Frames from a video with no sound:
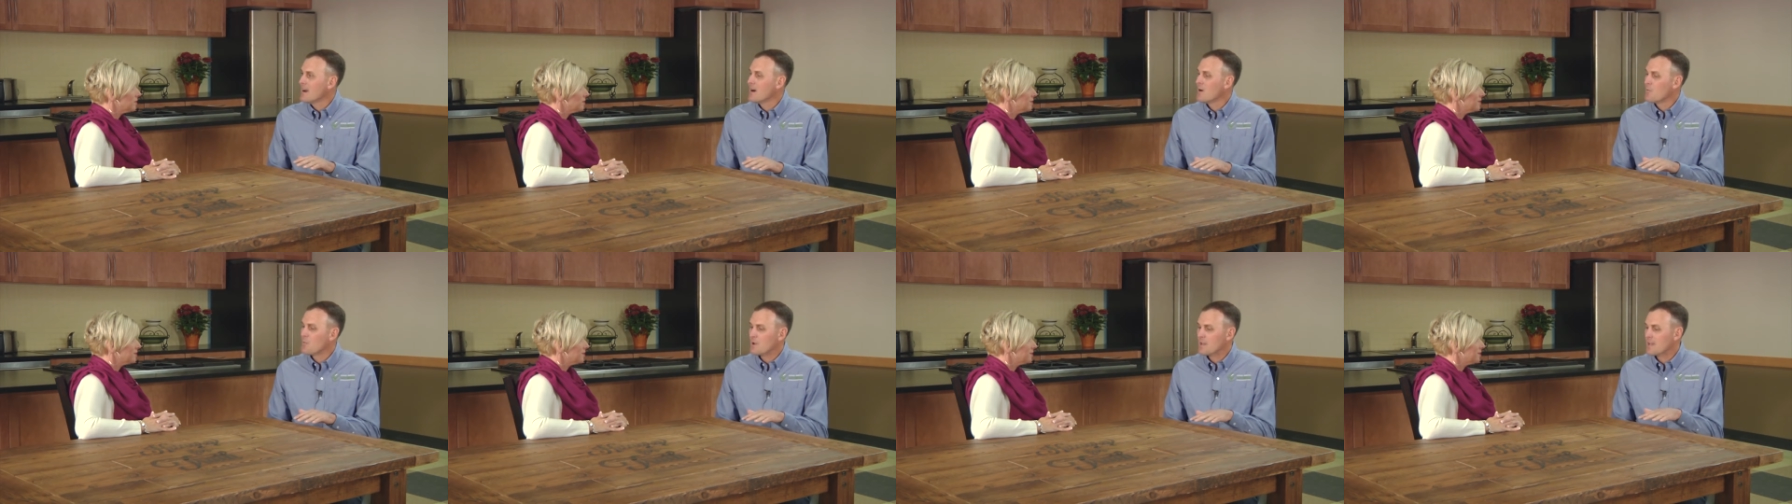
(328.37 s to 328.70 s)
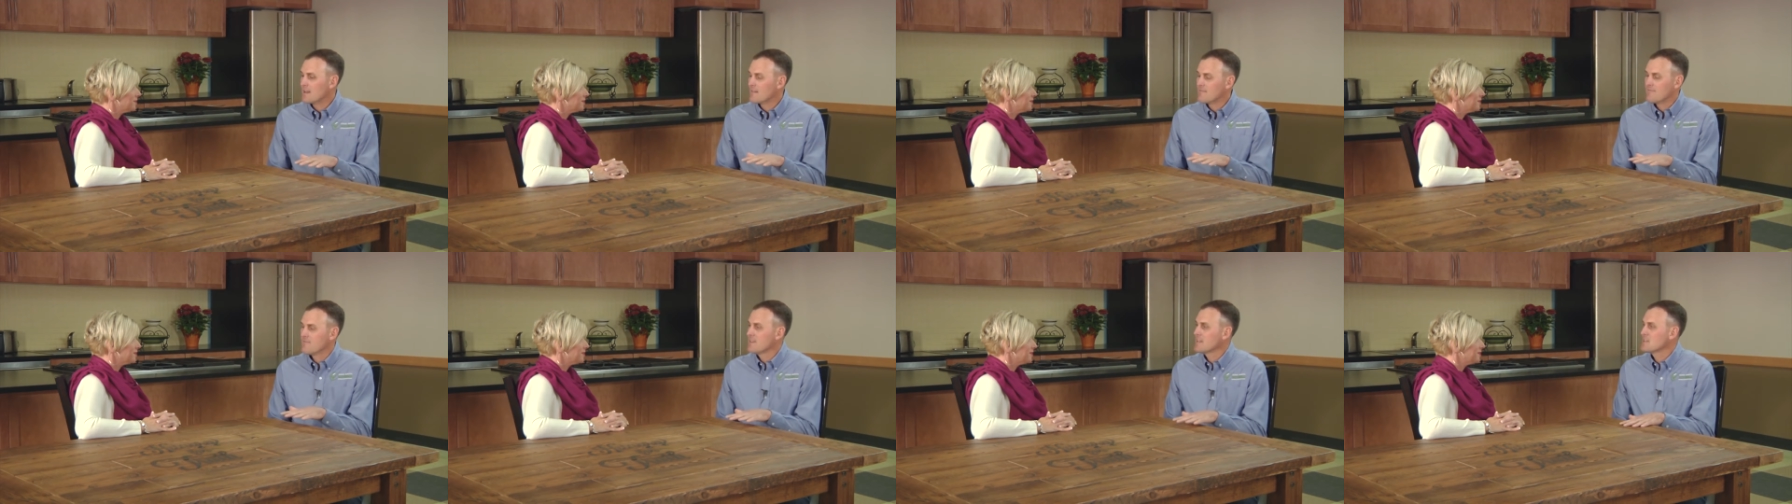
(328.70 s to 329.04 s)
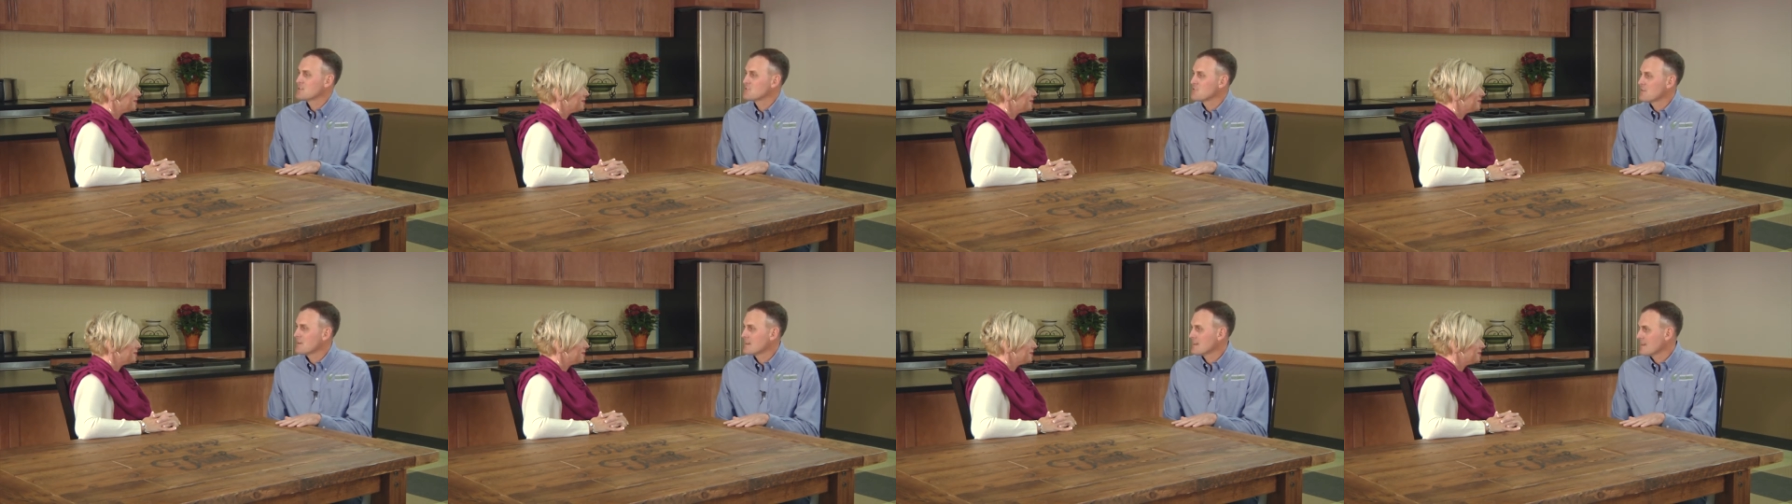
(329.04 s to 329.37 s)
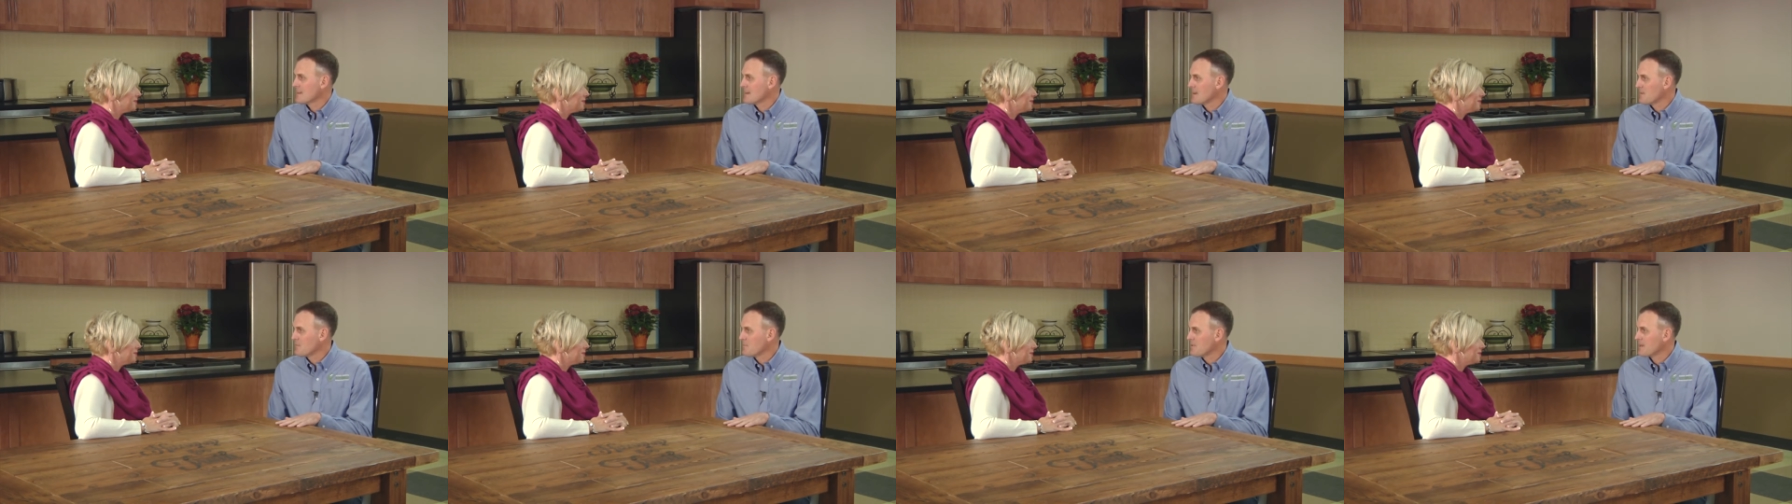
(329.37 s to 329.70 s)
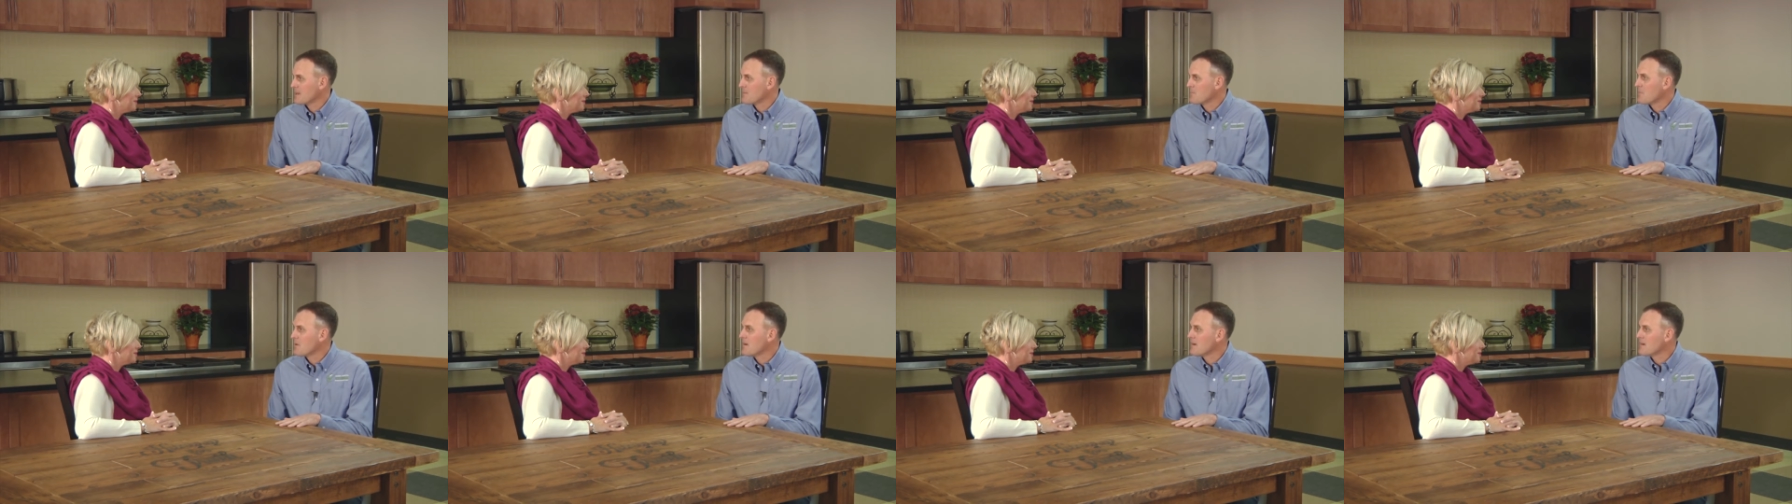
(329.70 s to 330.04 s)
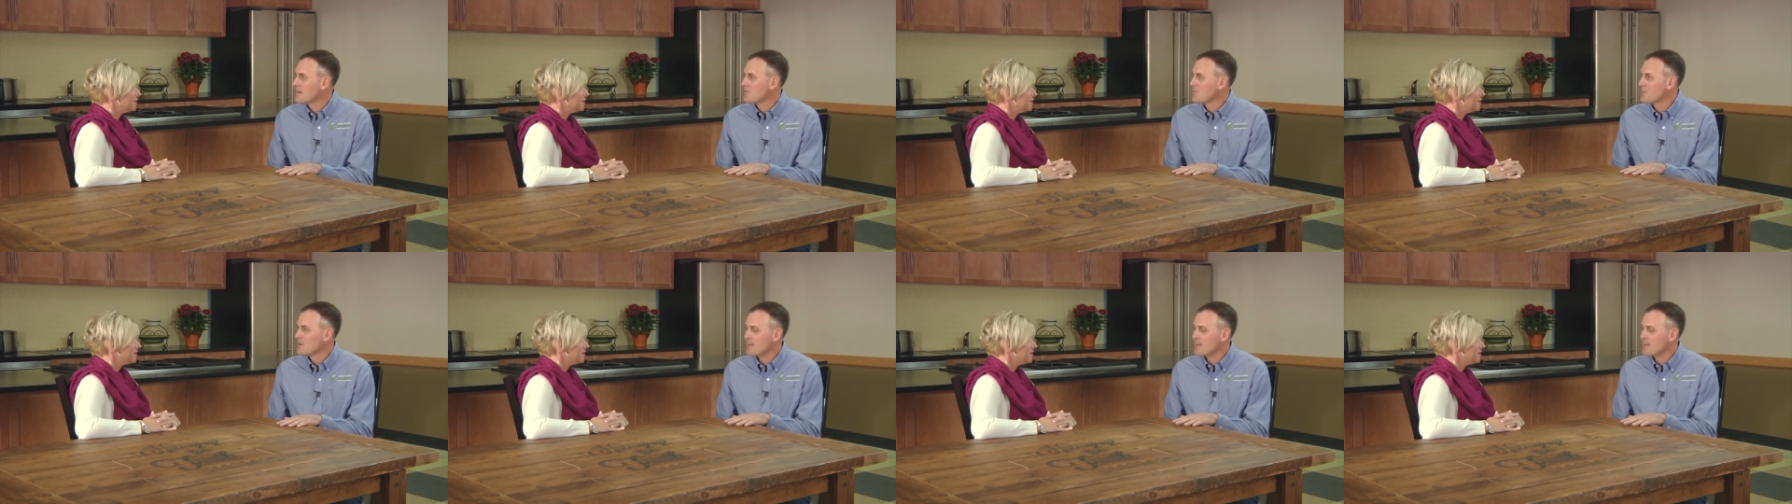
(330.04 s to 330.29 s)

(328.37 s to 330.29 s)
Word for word: We had a feed truck at our pig barn.